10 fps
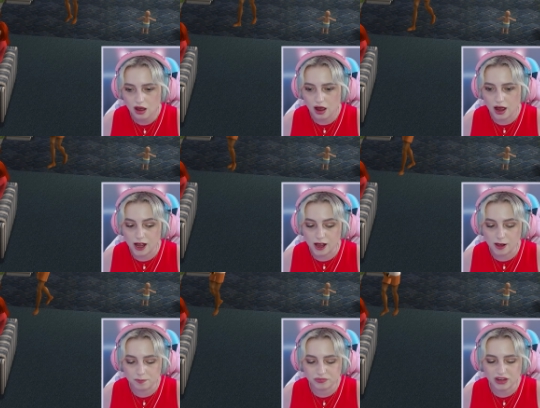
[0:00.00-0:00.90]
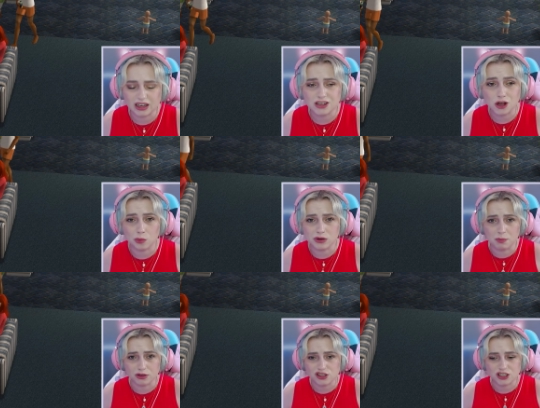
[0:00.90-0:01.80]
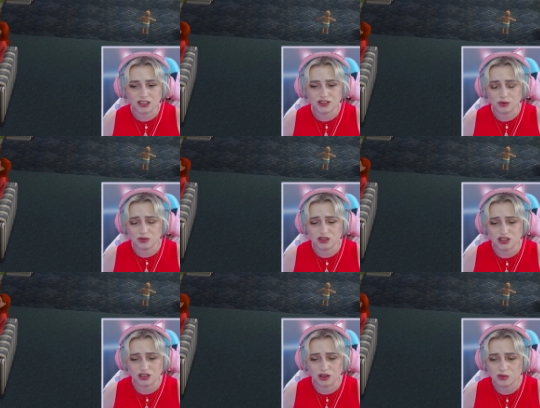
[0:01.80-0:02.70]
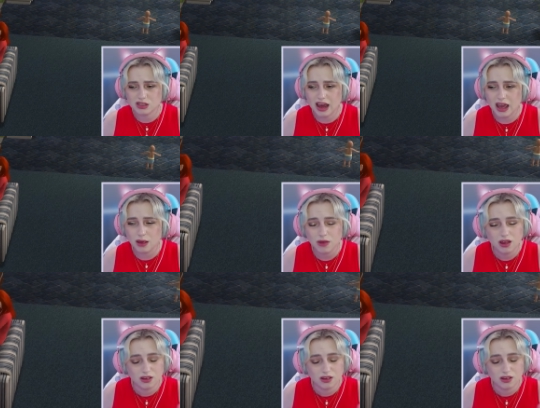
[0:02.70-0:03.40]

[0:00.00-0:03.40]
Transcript: And I don't want to butcher someone's username.